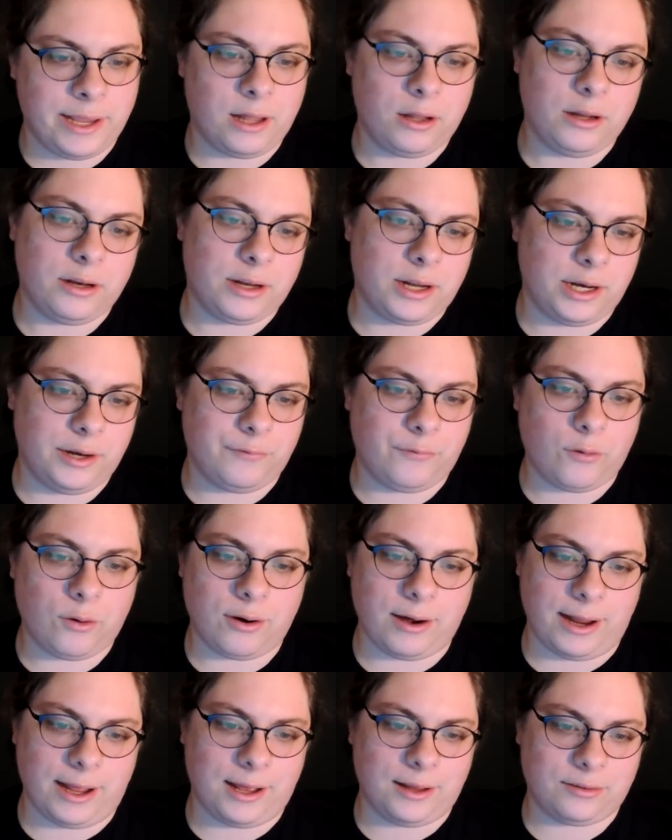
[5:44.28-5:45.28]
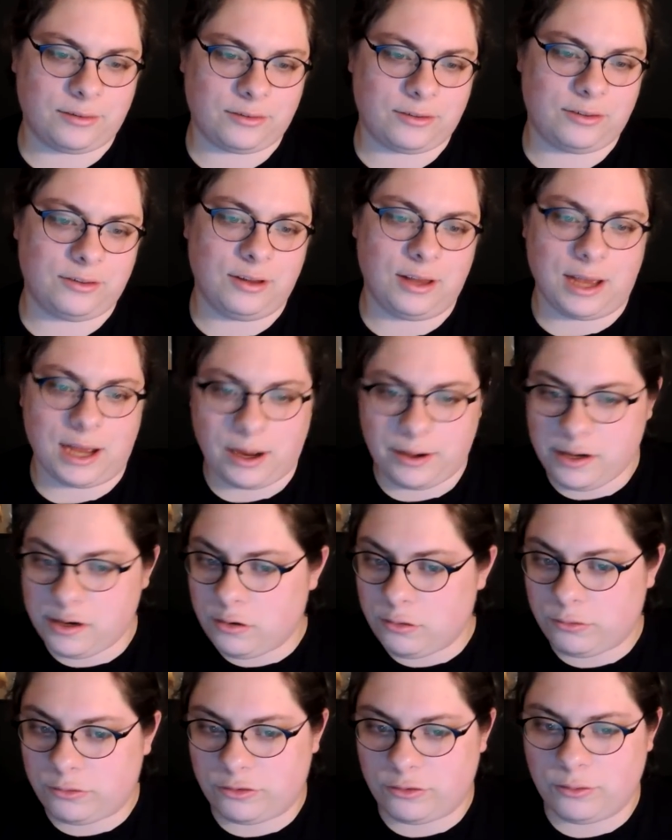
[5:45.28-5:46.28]
Kellet94 asks, how
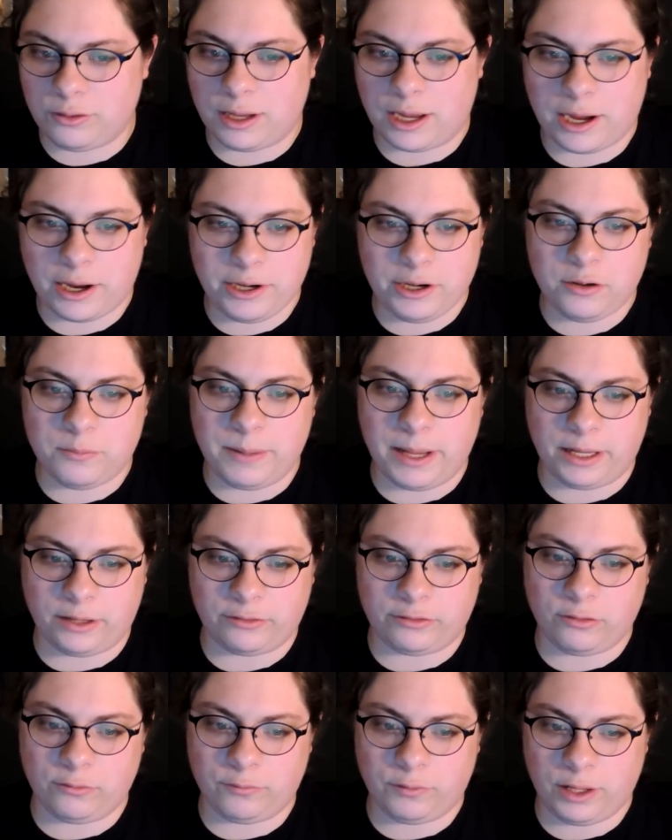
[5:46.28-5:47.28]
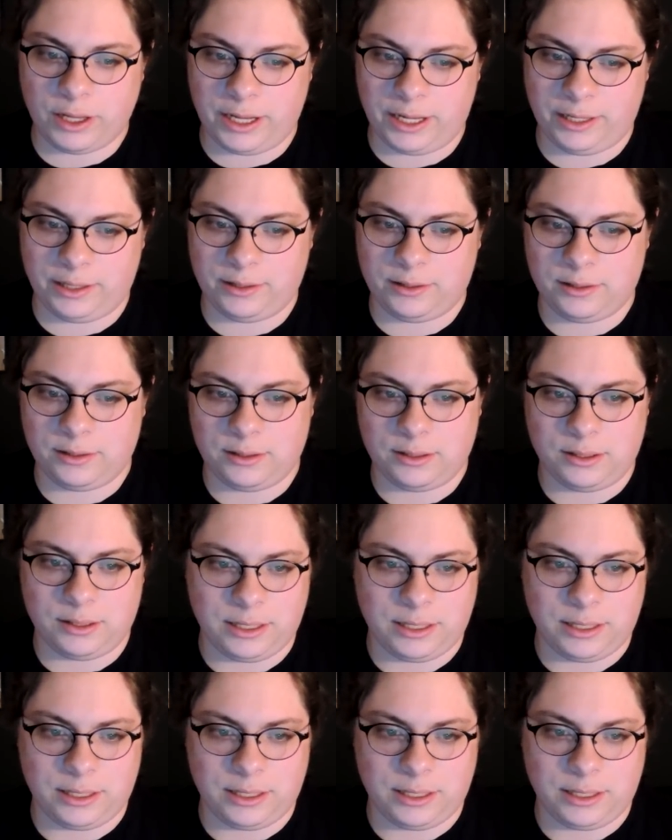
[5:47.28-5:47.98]
do you how do you make a souffle?